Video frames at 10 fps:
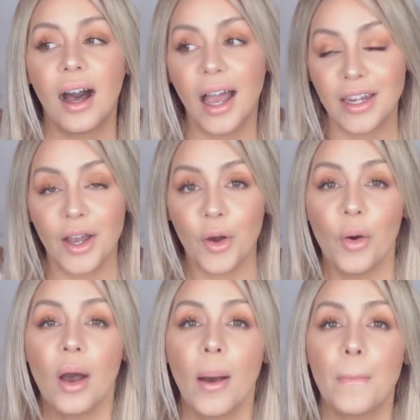I know,
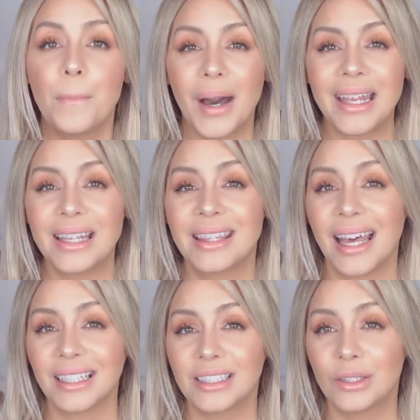but
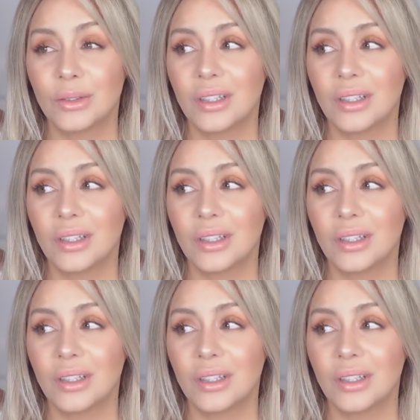that's